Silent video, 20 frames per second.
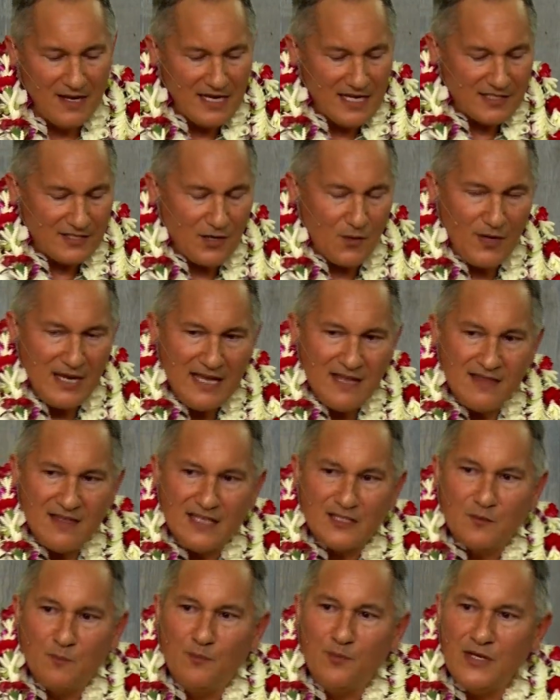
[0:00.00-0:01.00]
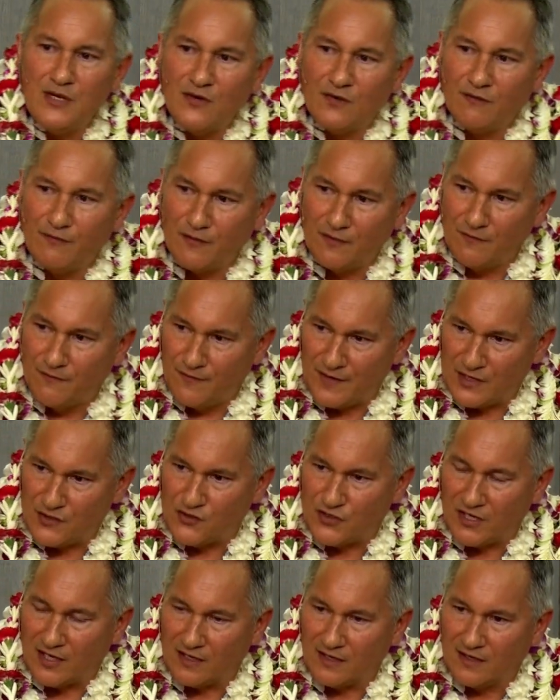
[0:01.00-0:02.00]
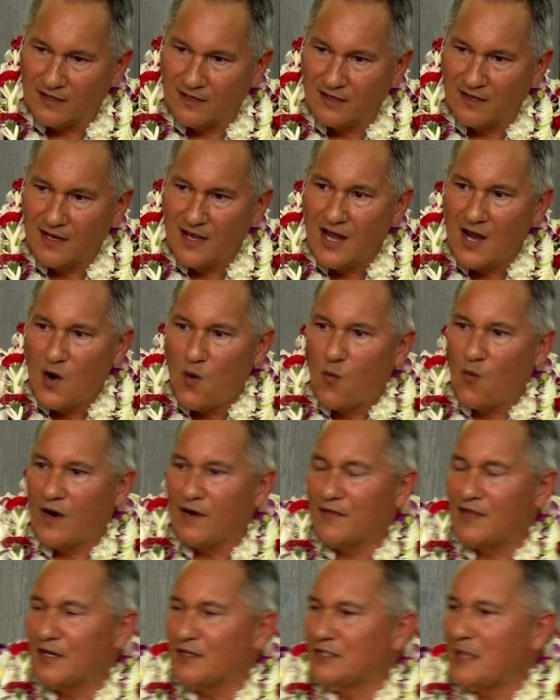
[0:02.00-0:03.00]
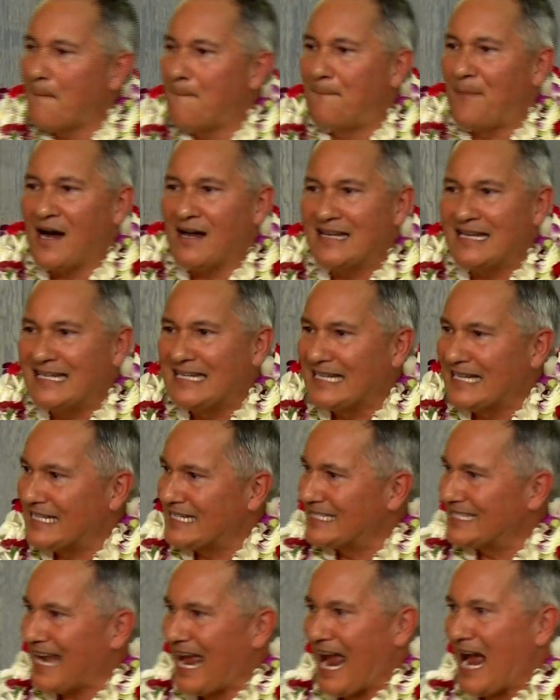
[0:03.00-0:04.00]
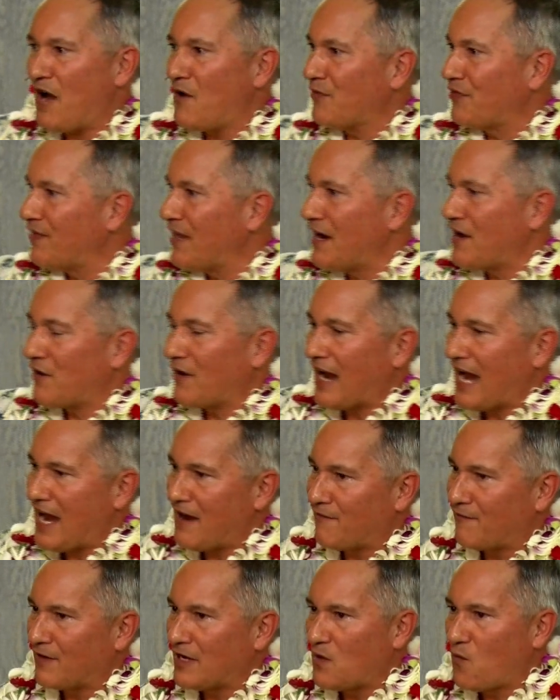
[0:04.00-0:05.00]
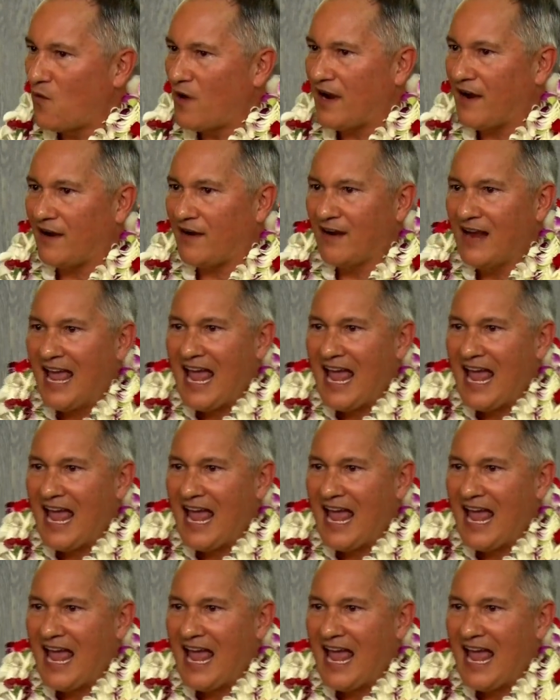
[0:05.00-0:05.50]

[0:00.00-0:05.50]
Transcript: So in this beautiful vision, where there's abundance out there everywhere,